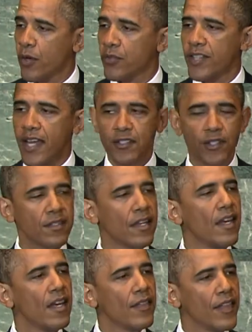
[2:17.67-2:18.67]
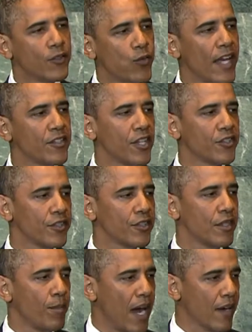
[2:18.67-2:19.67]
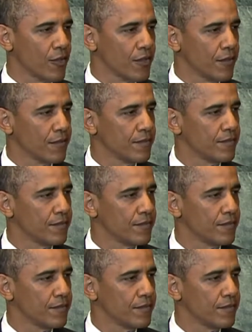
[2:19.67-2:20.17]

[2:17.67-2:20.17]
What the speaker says: those nations that transition to democracy,